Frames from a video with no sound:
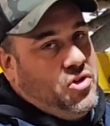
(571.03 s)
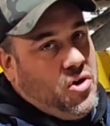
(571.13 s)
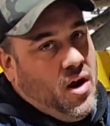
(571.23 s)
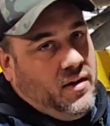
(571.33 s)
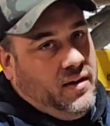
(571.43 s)
a
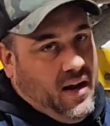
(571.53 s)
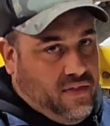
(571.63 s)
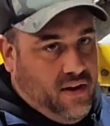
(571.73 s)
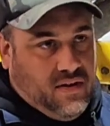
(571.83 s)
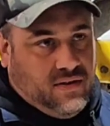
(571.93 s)
truck
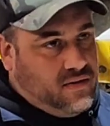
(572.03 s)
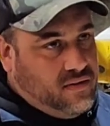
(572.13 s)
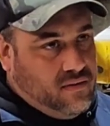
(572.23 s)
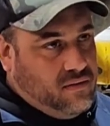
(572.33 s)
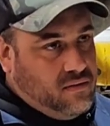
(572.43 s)
like
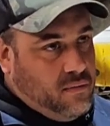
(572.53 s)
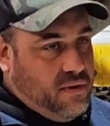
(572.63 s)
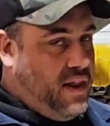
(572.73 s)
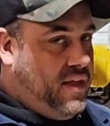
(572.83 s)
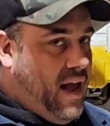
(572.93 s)
this
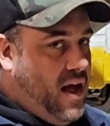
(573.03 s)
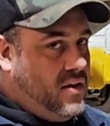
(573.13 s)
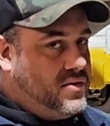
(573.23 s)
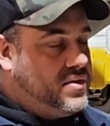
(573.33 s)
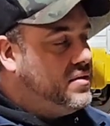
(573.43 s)
with anything
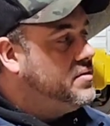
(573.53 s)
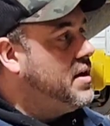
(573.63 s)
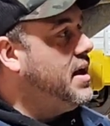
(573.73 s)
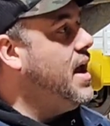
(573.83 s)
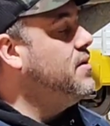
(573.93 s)
else,
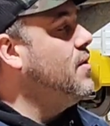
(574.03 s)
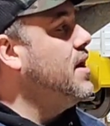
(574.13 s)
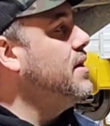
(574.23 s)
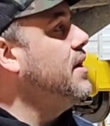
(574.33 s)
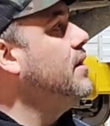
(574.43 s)
so I had no
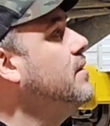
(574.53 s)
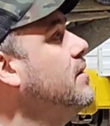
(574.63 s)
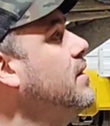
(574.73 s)
idea.